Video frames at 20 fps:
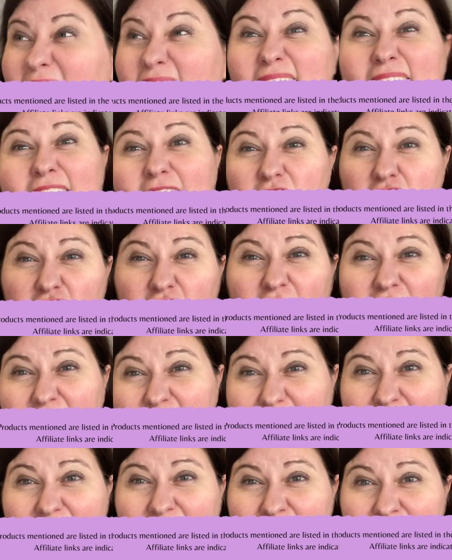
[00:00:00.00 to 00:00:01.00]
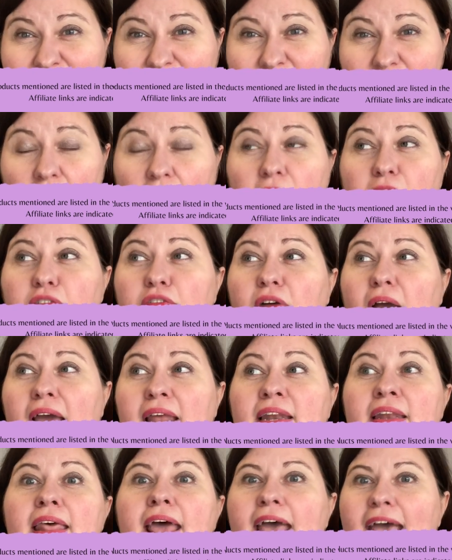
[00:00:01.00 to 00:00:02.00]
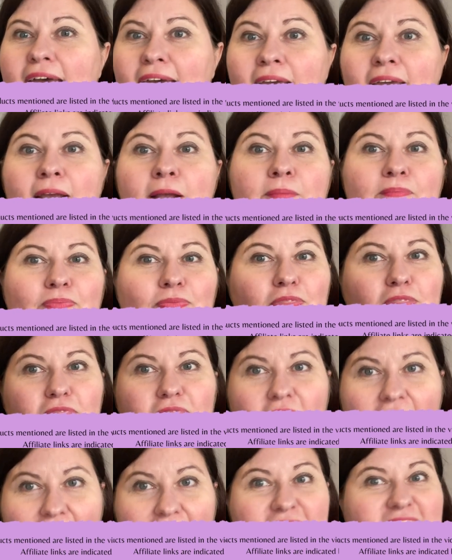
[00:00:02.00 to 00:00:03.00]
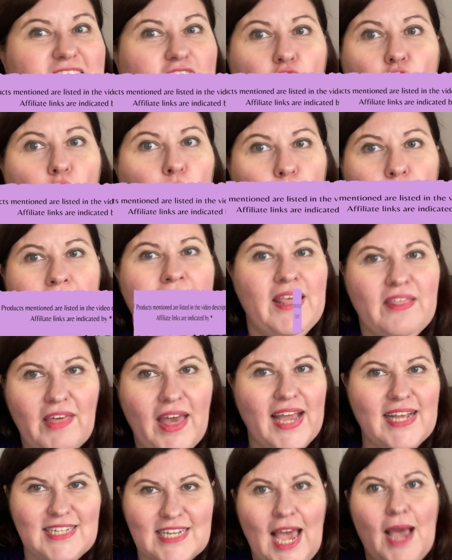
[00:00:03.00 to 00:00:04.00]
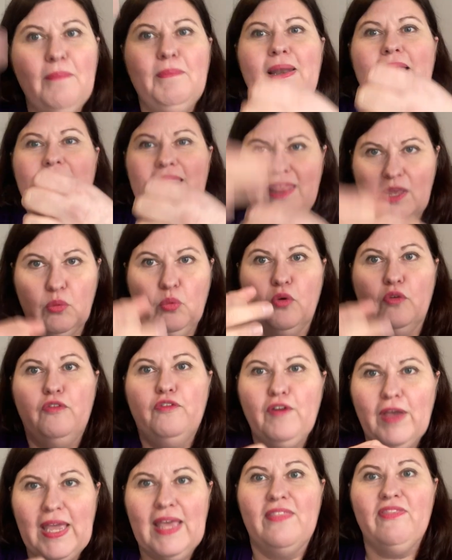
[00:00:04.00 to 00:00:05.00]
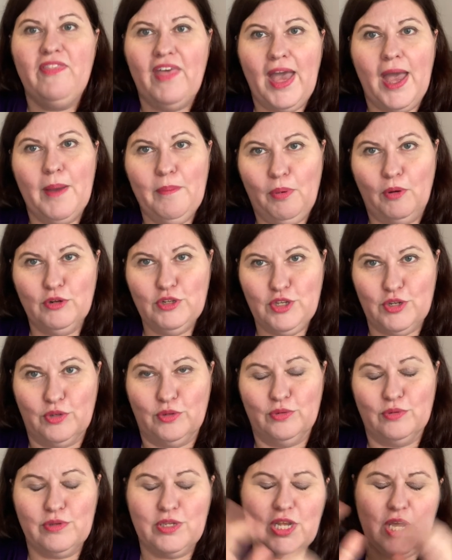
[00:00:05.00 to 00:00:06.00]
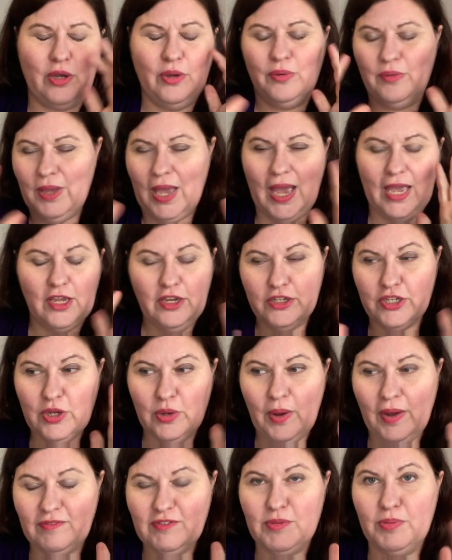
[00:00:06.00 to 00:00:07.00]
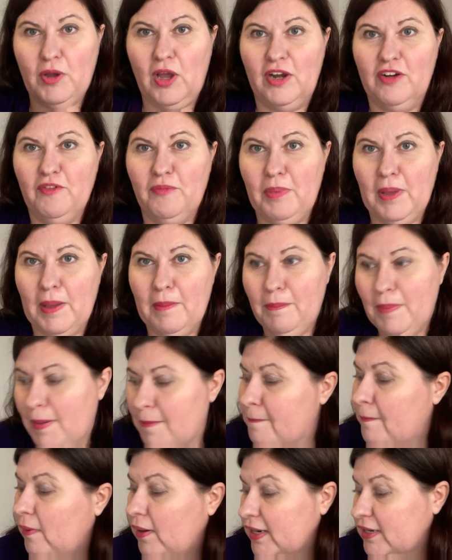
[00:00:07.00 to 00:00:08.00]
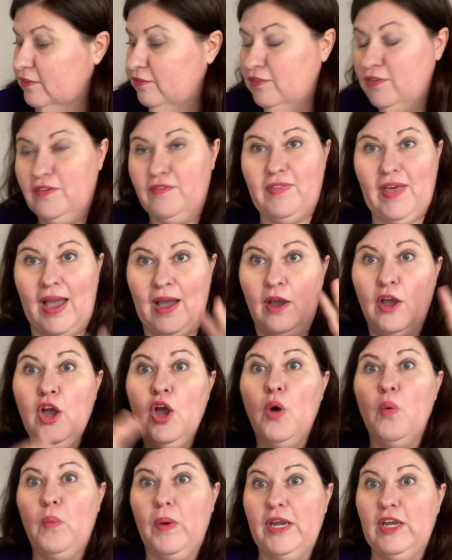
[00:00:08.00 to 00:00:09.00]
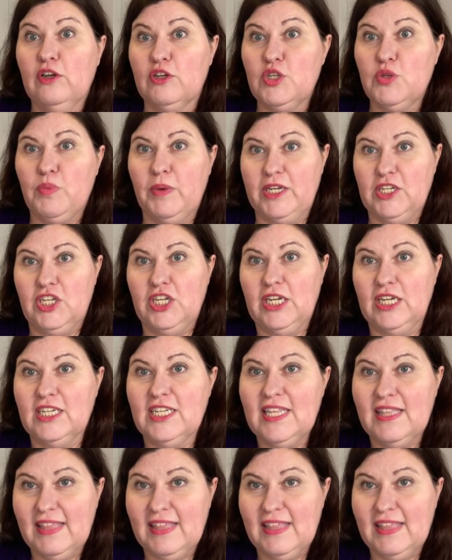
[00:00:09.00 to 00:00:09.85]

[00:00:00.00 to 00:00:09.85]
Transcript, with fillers: kitchen cleaning stuff and they're is only their tablet that will fit in their bottle. So yeah, you do have to kind of be a bit mindful of that when you're switching to